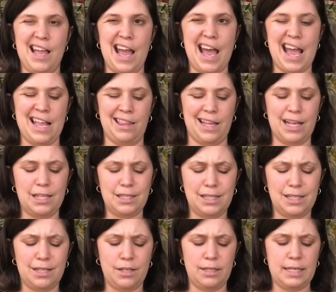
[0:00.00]
And
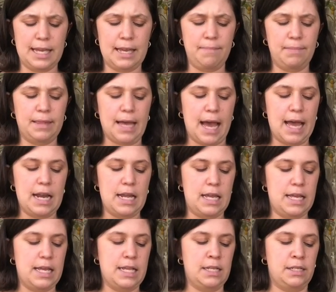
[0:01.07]
that's tape that
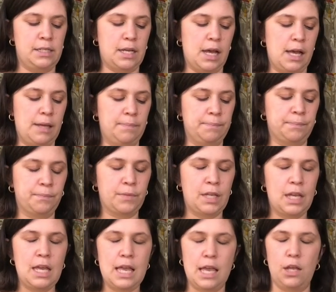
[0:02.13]
is,
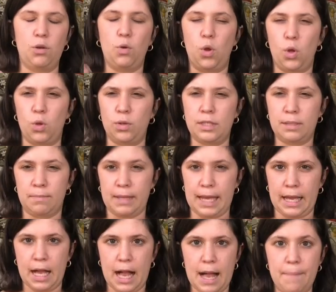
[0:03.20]
it'll hold something
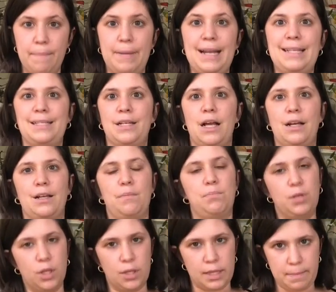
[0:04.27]
up, but it's not gonna
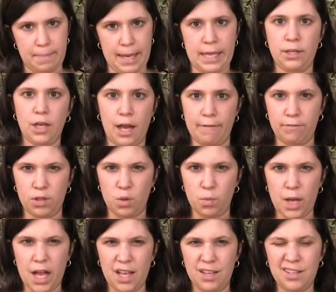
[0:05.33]
pull the paint off the
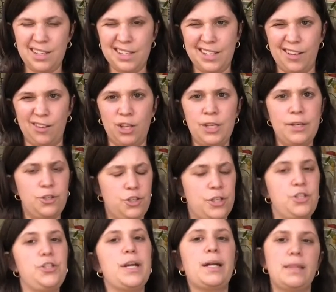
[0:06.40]
wall. So
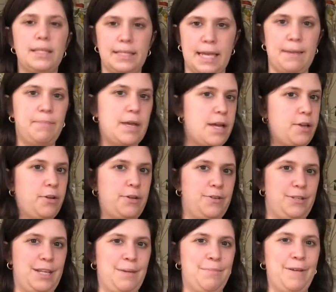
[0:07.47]
just check the tape that you're
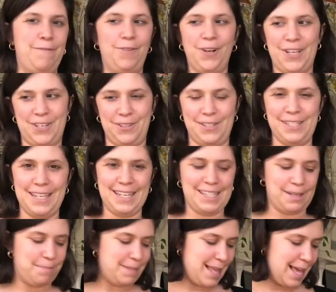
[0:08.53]
using before you stick
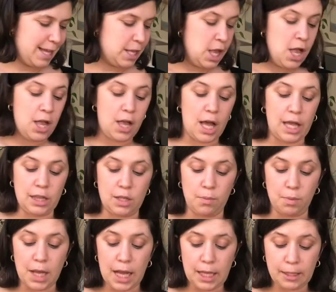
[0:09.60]
something on the
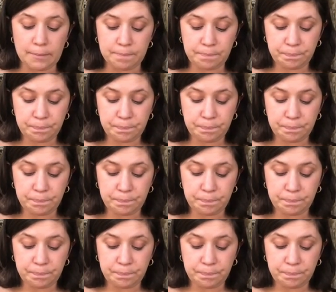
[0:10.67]
wall.